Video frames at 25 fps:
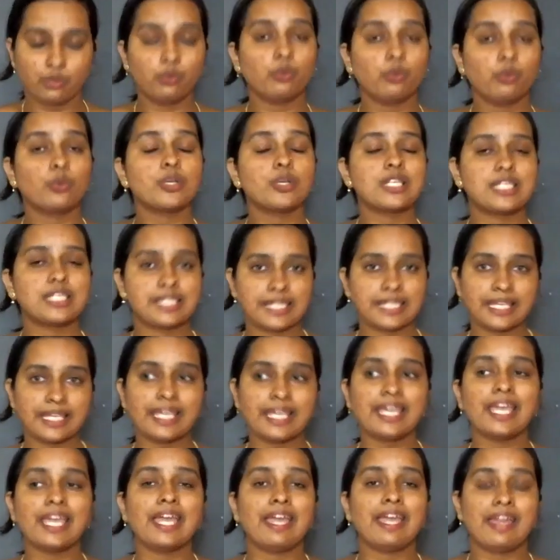Who is
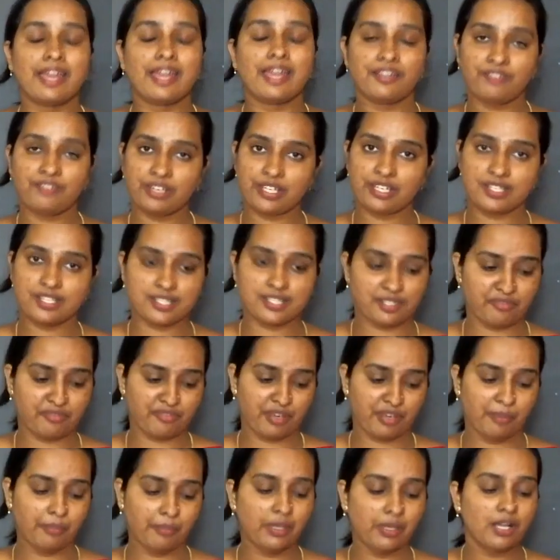he and where is he
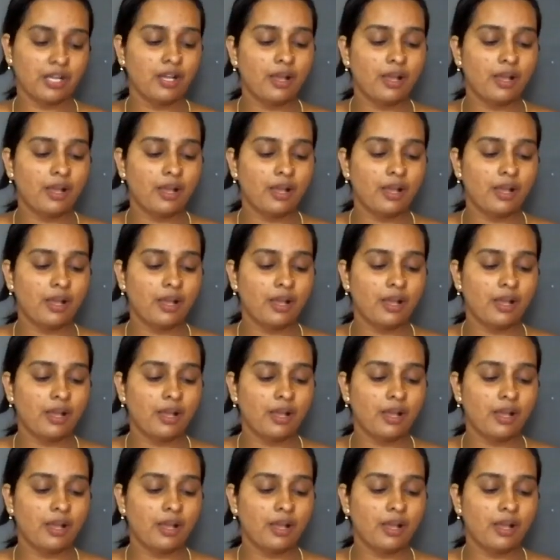from?